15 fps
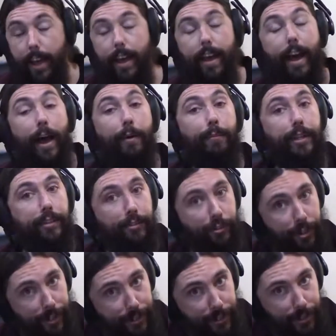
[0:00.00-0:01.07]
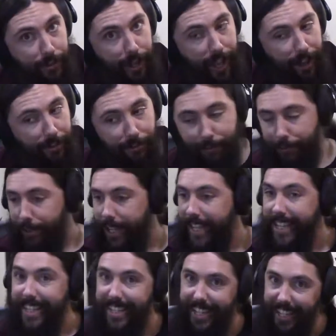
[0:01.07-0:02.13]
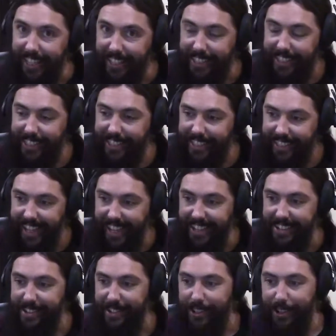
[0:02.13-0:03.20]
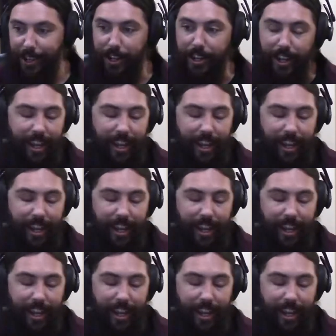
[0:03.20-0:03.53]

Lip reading: How many strings do you have? 6. Yes, good.